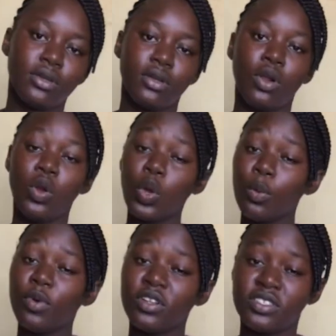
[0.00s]
low
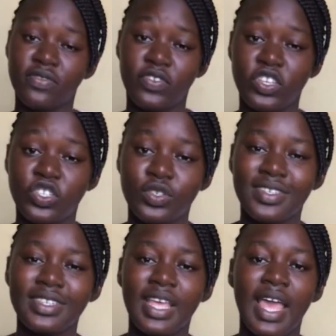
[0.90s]
motivation,
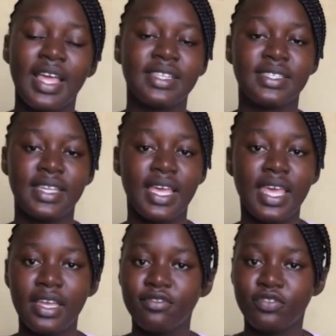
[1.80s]

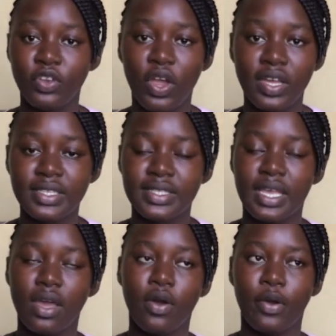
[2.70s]
taking drugs
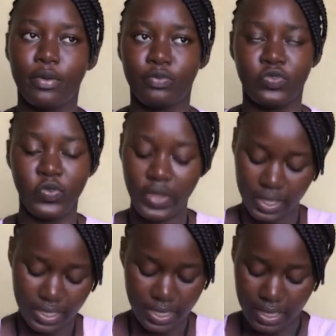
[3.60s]
or
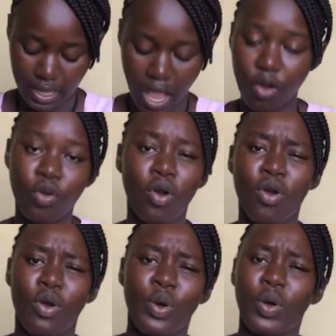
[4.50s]
drinking
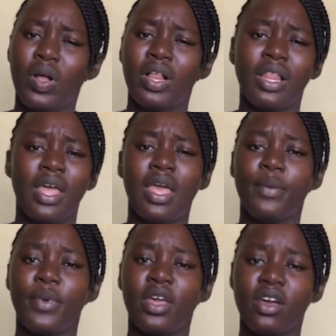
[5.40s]
alcohol
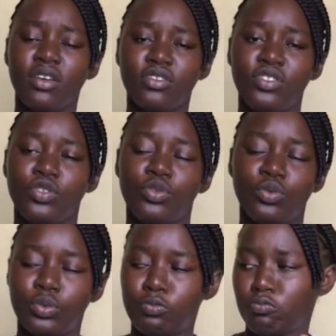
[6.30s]
because you
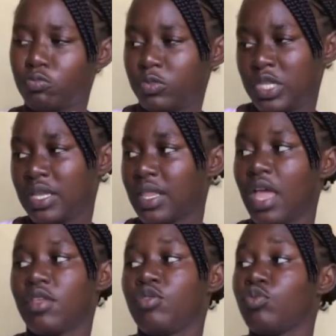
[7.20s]
think that
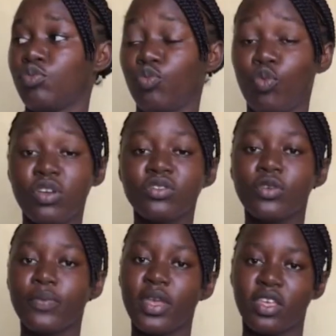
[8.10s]
you want to
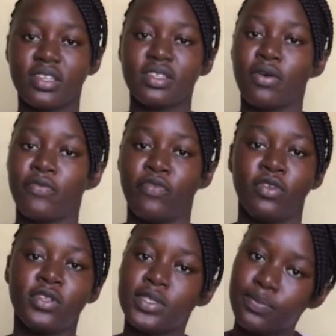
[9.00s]
make yourself feel
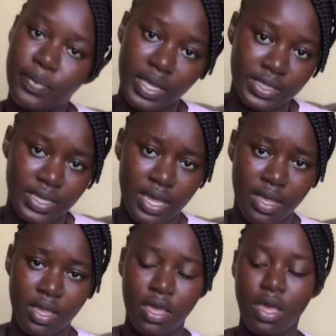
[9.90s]
better.
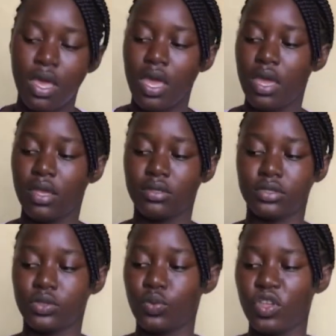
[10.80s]
And
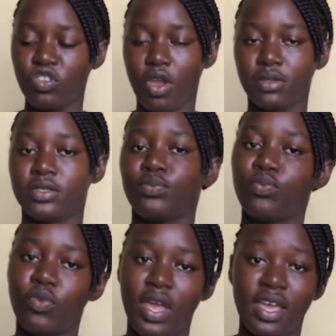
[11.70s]
when you are
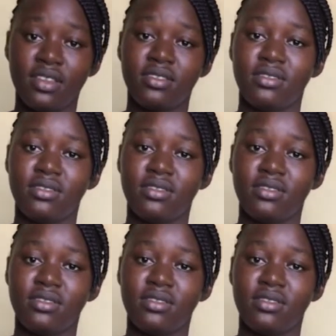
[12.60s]
depressed,